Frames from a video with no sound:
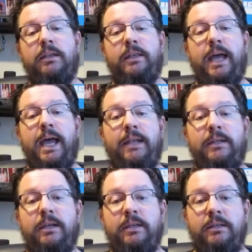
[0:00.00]

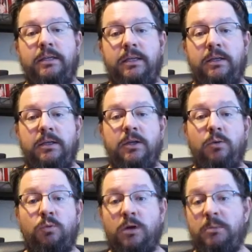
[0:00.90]
That the
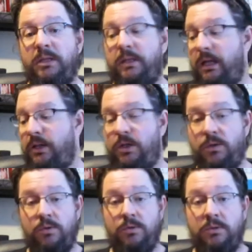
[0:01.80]
woman that
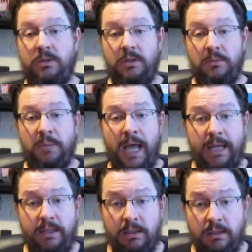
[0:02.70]
accused
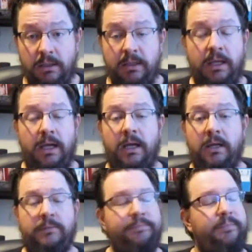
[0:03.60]
Biden, that